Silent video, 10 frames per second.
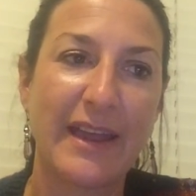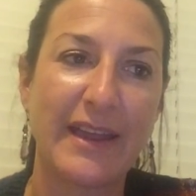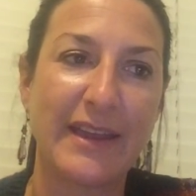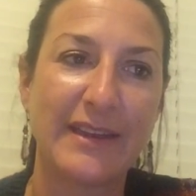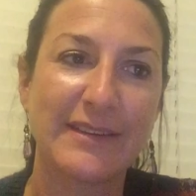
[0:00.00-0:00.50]

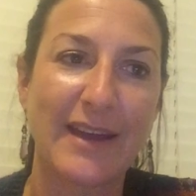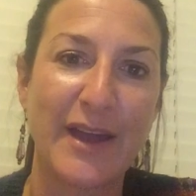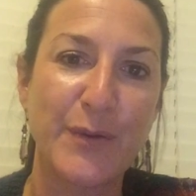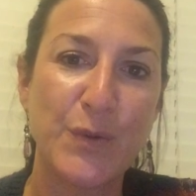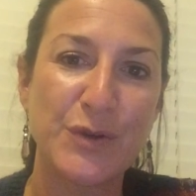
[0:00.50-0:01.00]
and
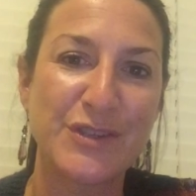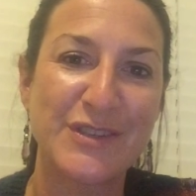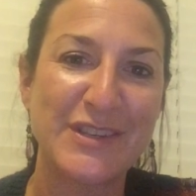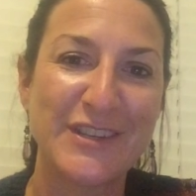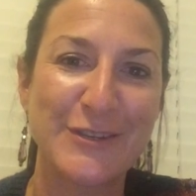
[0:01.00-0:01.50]
I will
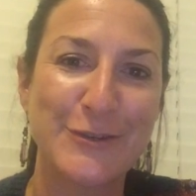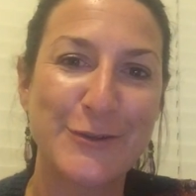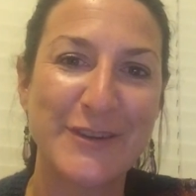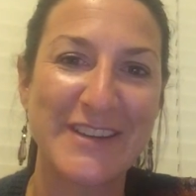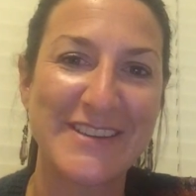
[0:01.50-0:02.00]
see
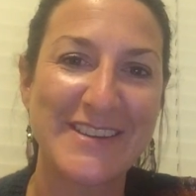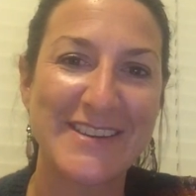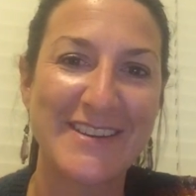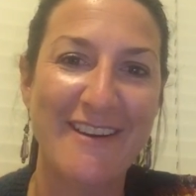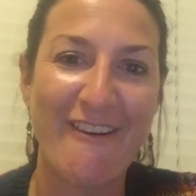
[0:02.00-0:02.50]
you
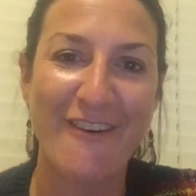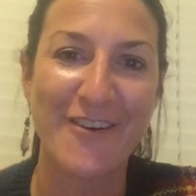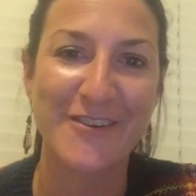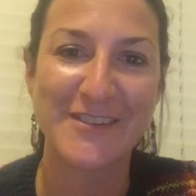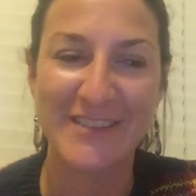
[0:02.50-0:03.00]
in
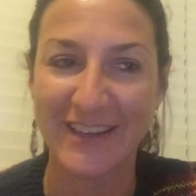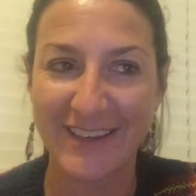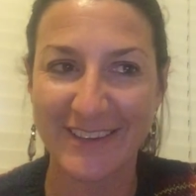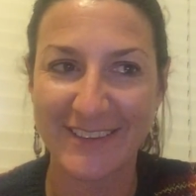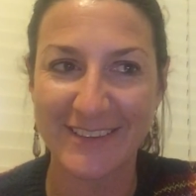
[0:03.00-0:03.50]
our
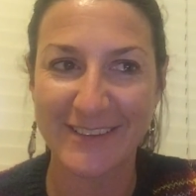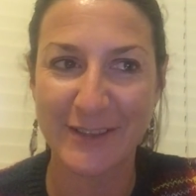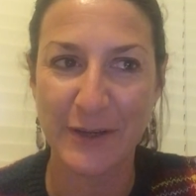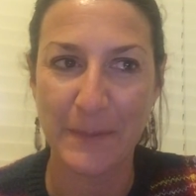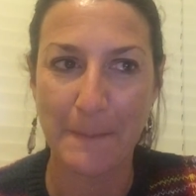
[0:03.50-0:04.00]
second